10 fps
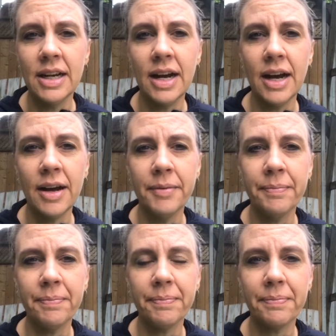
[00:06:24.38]

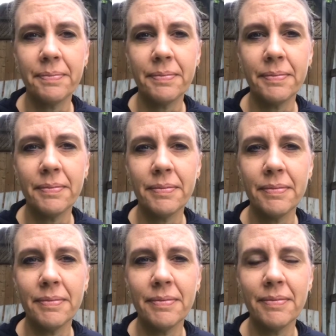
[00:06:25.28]

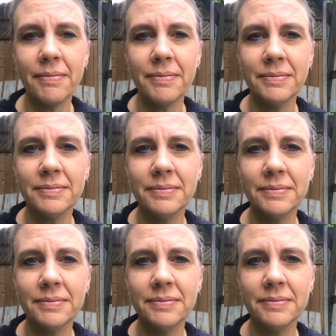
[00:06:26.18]

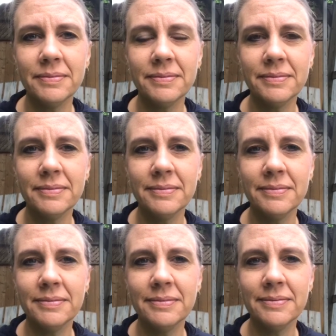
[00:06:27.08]

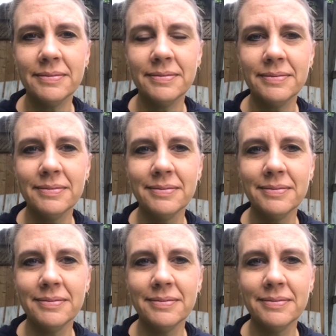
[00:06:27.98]
Nothing is said.